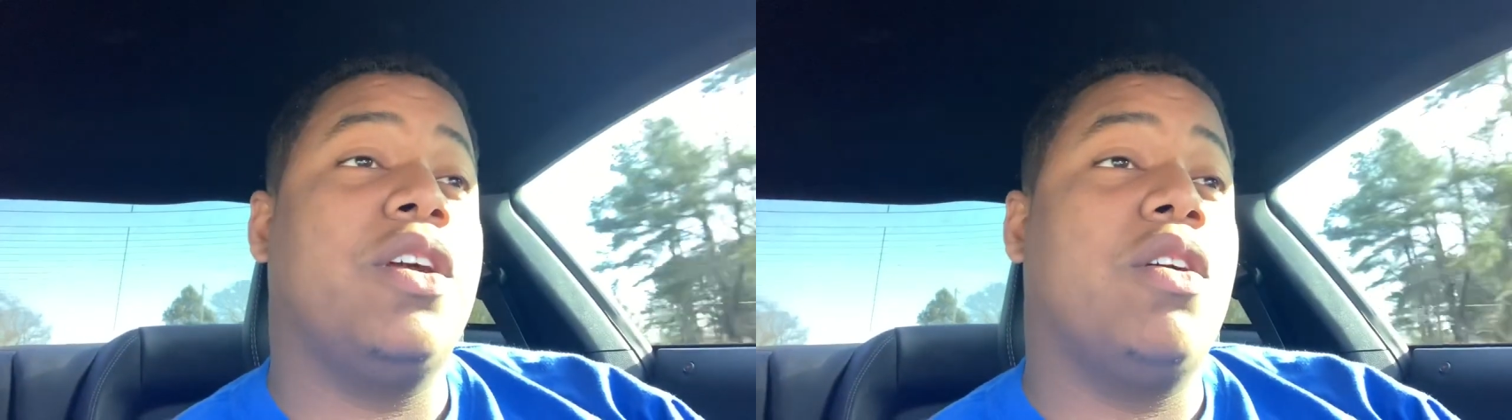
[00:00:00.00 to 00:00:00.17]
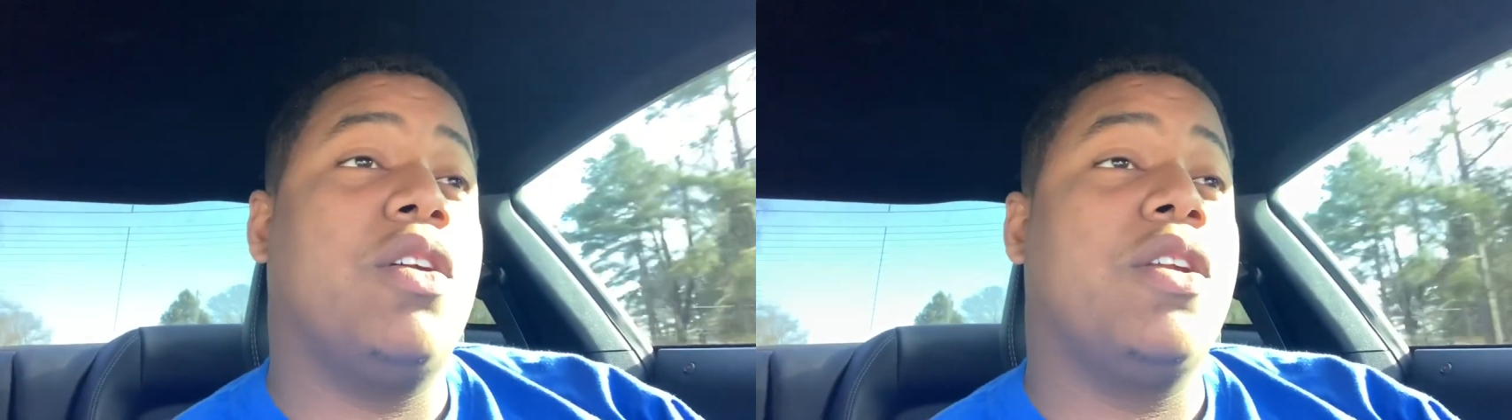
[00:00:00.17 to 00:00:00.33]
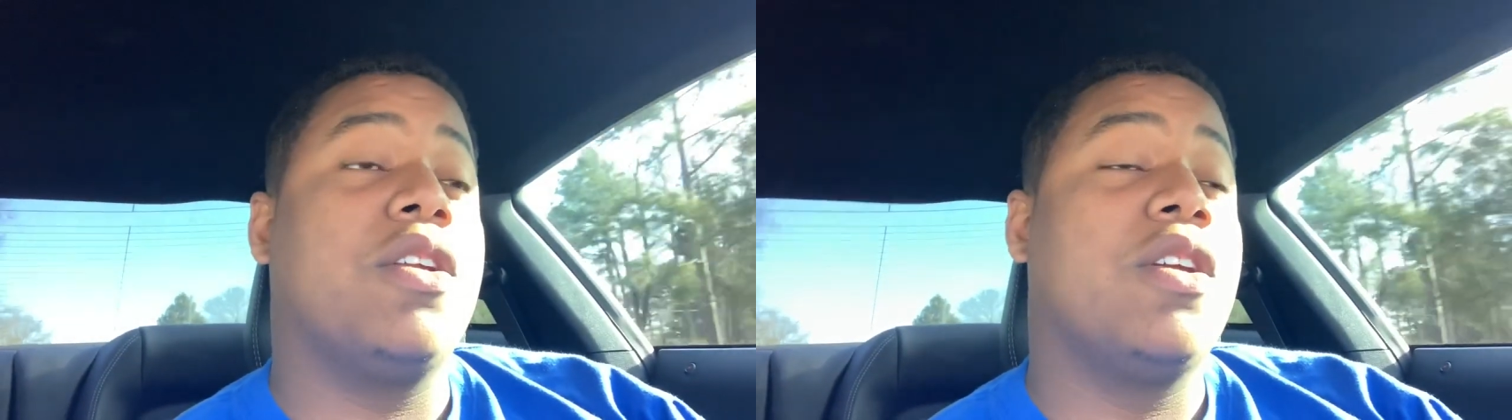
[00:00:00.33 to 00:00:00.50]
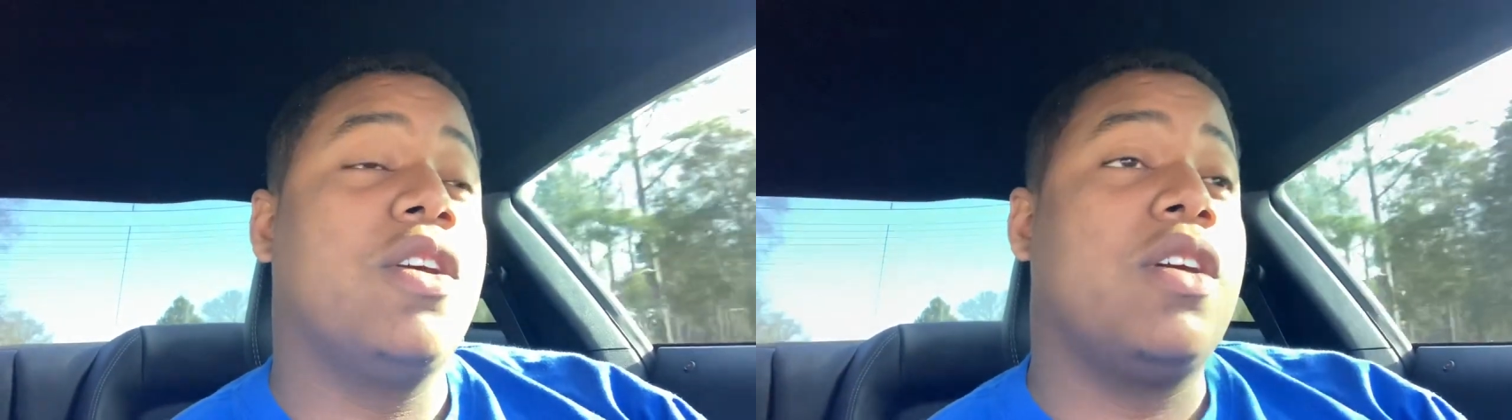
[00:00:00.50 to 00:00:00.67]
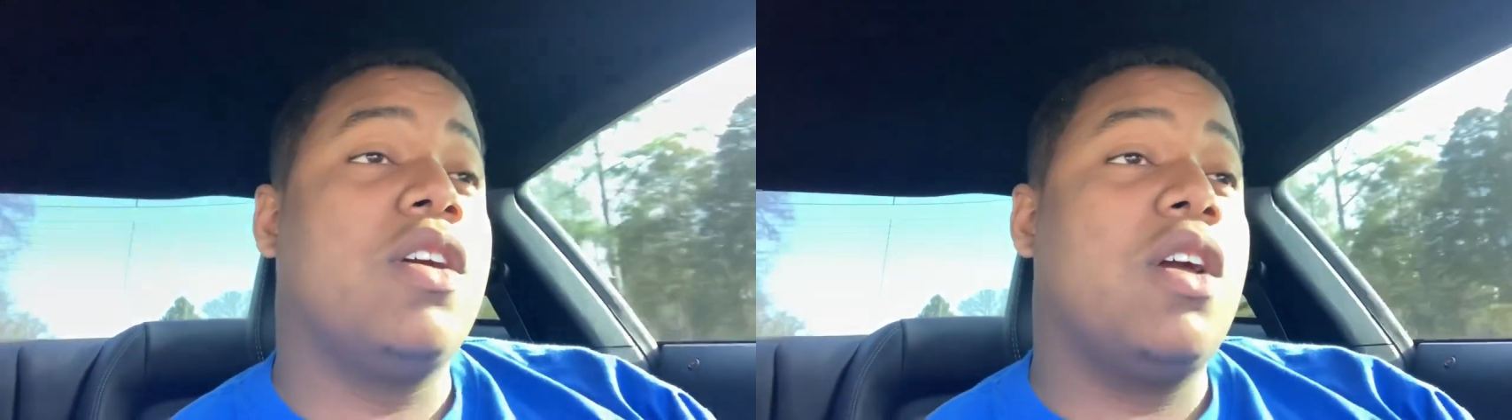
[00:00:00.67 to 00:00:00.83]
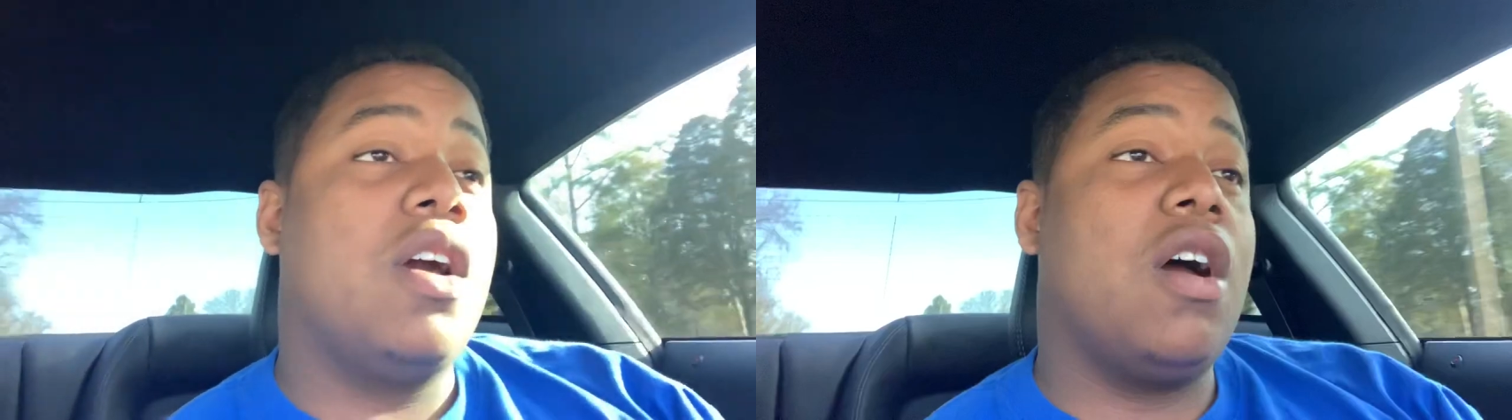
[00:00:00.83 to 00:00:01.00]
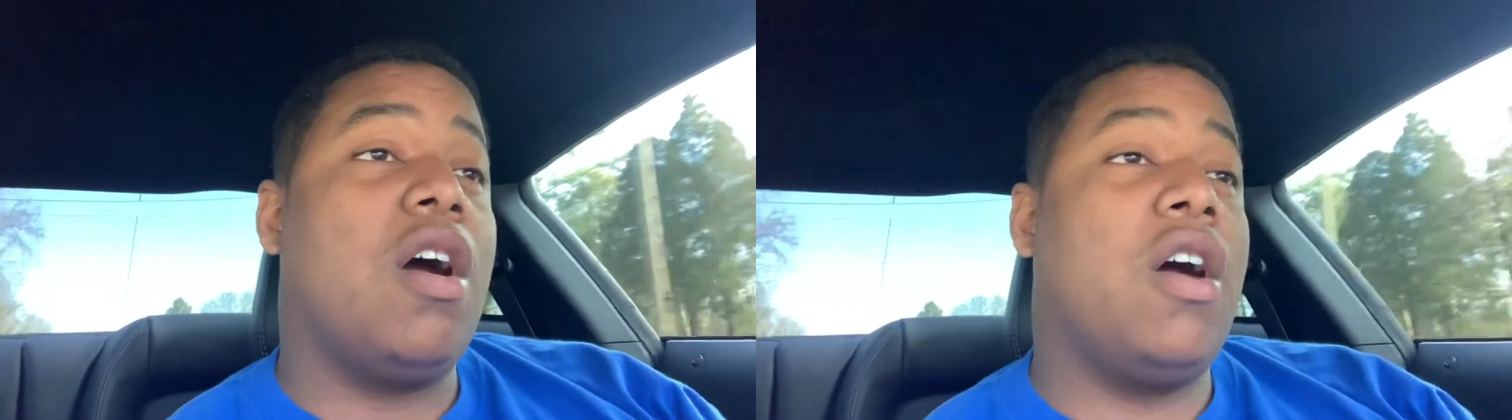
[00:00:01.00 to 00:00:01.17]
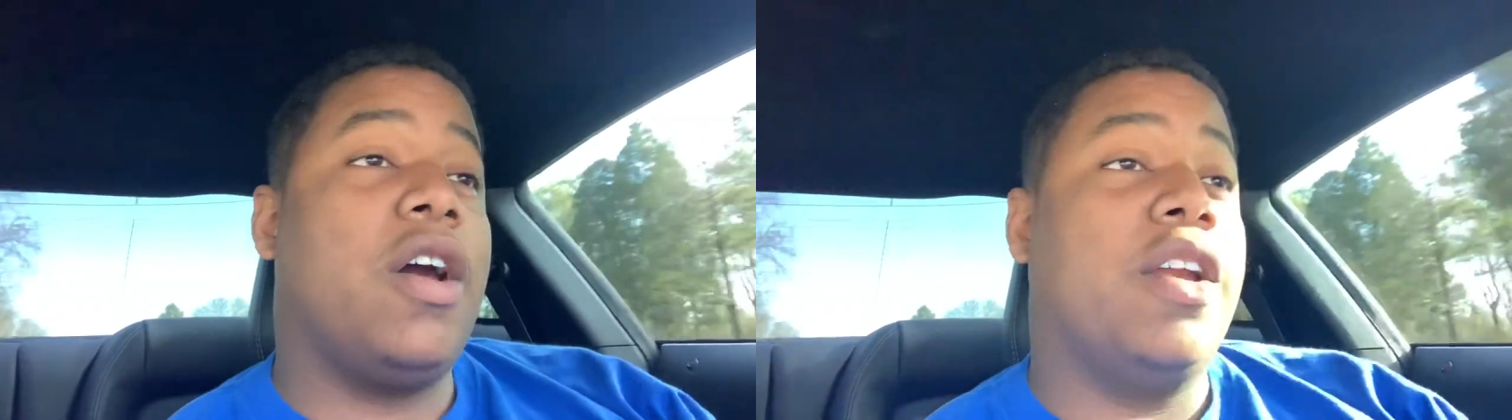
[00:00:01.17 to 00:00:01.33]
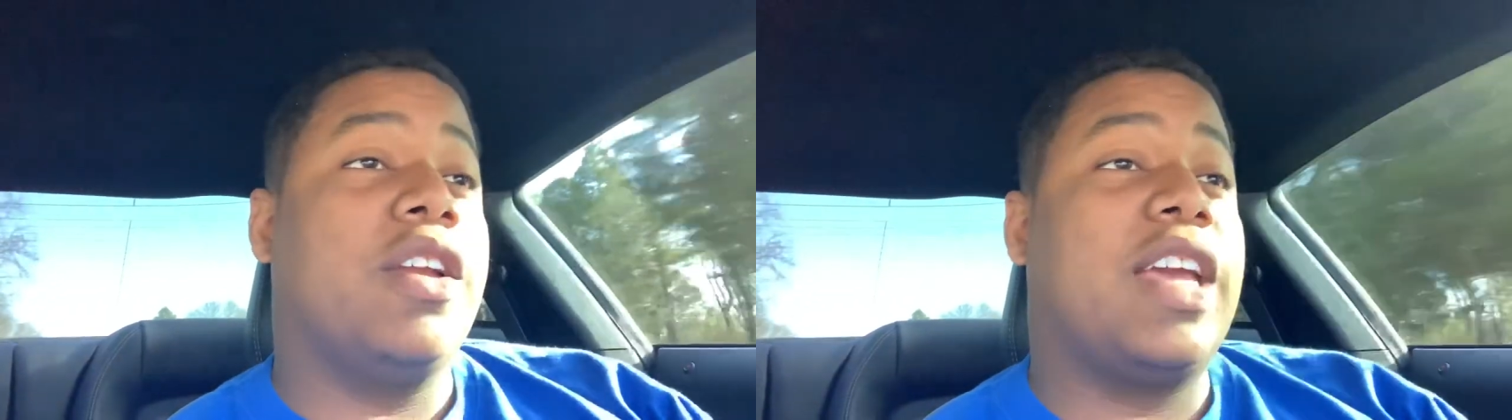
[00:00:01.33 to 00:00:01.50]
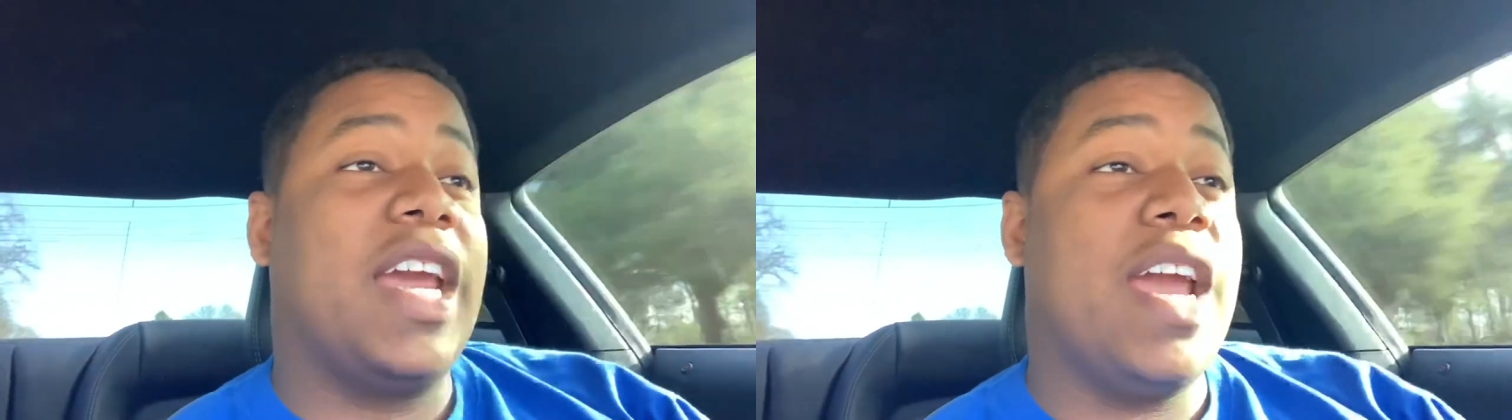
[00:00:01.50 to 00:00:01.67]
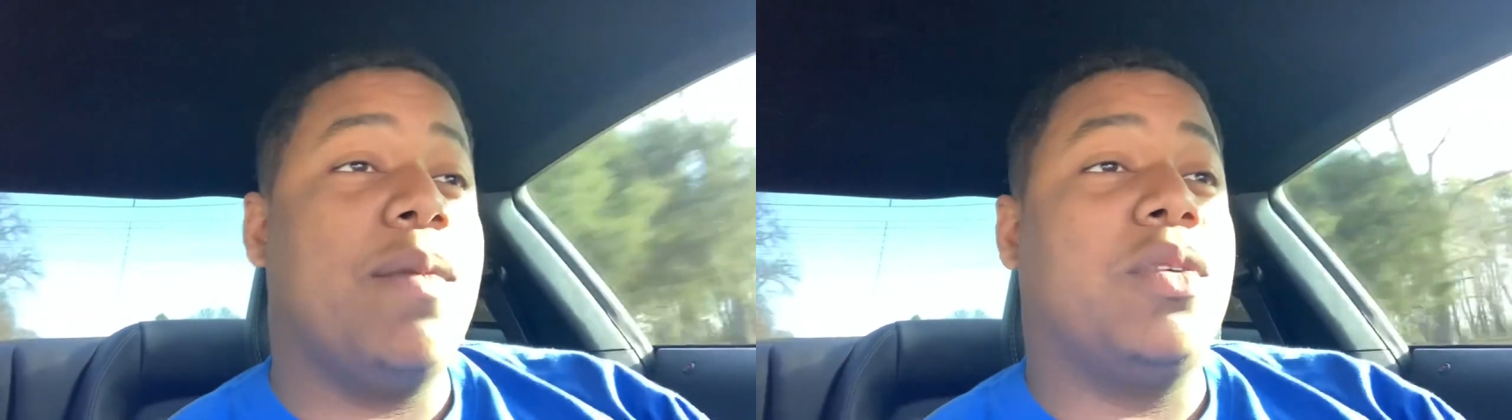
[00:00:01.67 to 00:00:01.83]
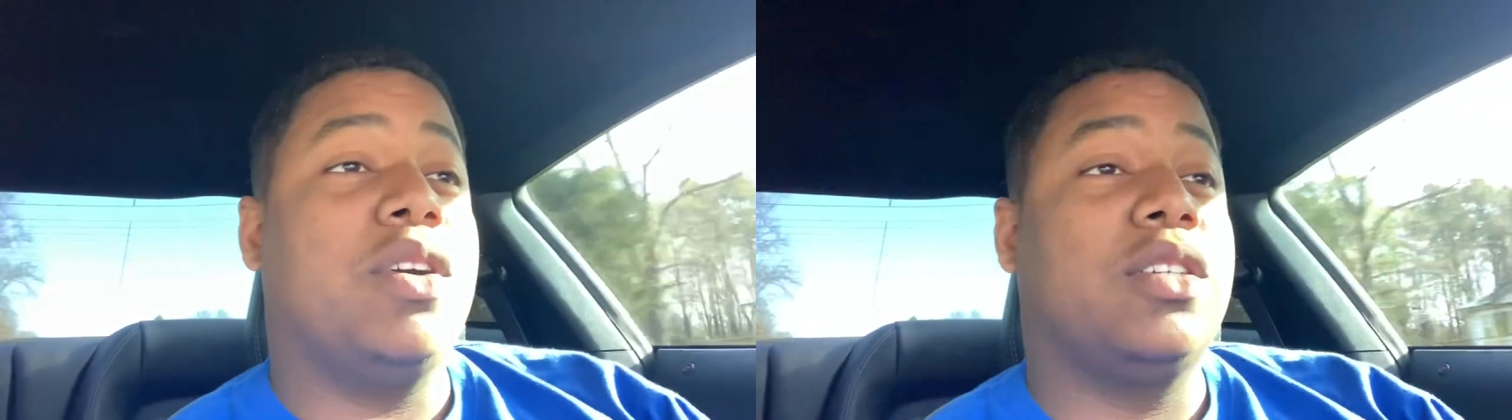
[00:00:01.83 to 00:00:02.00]
on, on
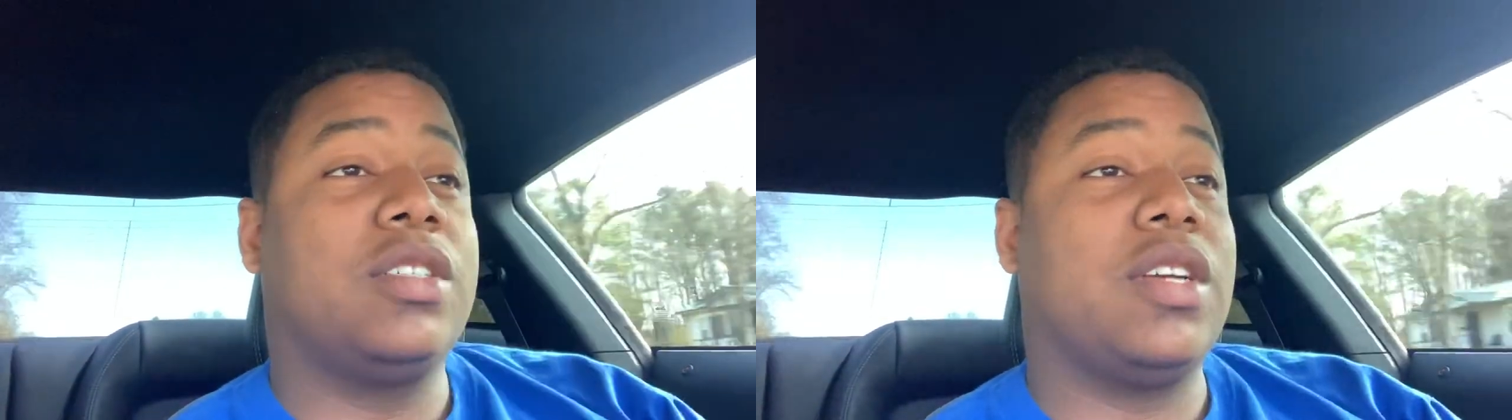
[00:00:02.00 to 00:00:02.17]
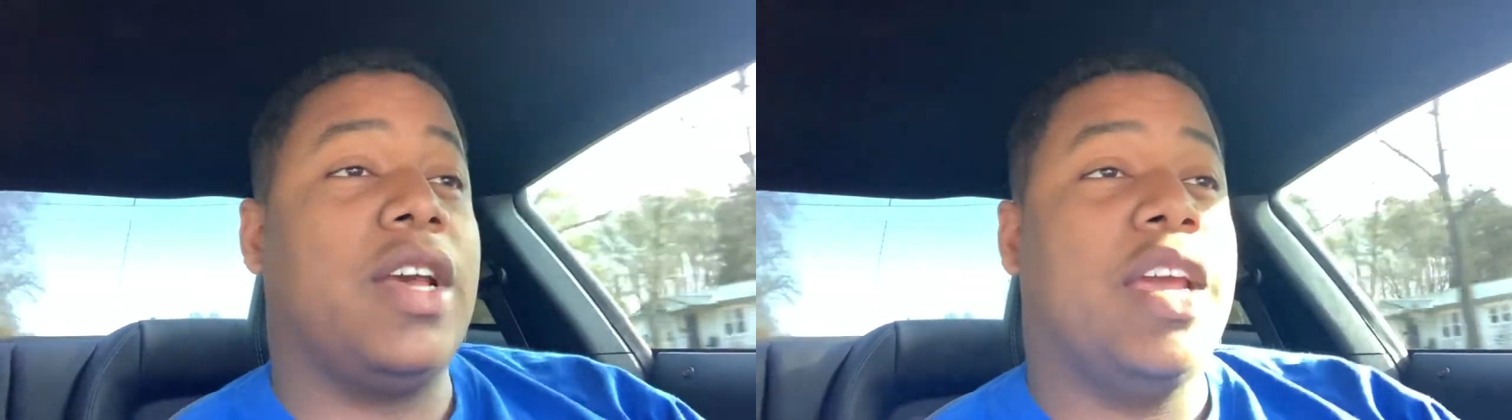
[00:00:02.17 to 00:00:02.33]
cameras,